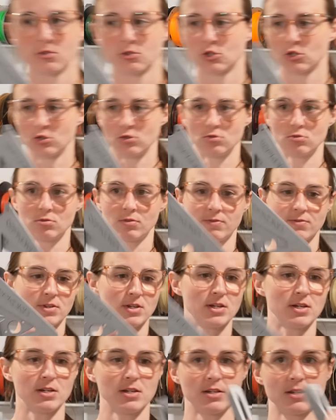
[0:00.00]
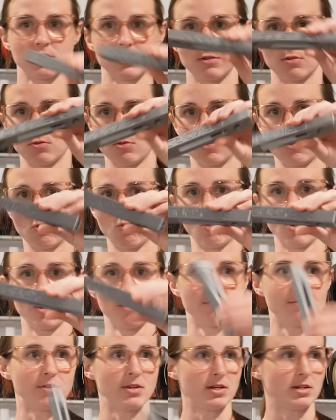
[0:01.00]
2 of these and 1
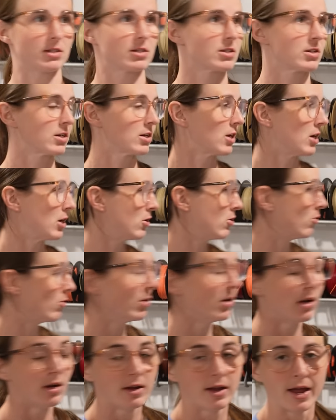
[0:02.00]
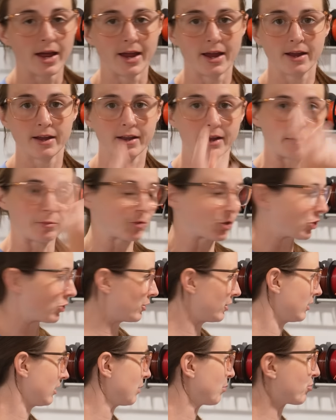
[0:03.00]
of these to go, and I'm
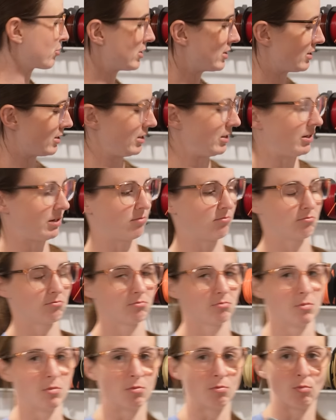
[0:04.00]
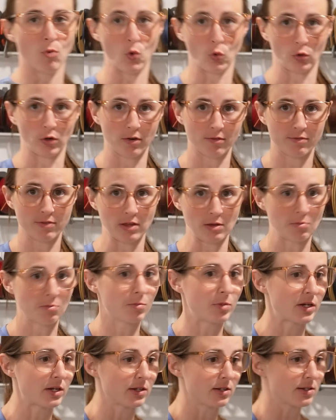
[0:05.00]
currently printing more of them
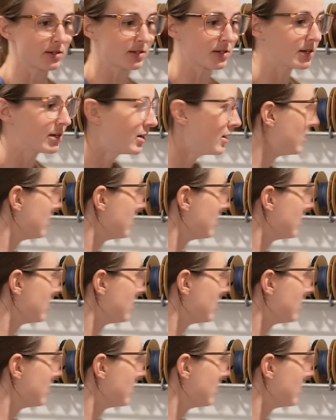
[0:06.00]
because